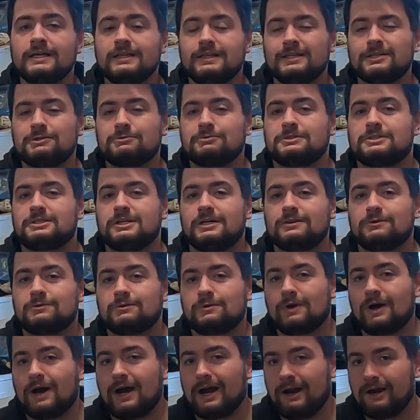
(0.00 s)
This was done
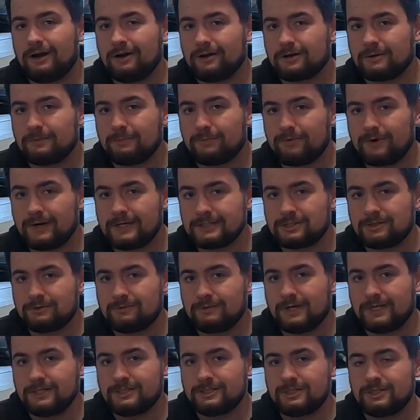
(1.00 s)
through a higher compression
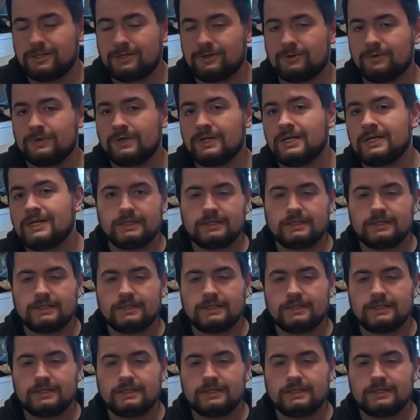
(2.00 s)
ratio.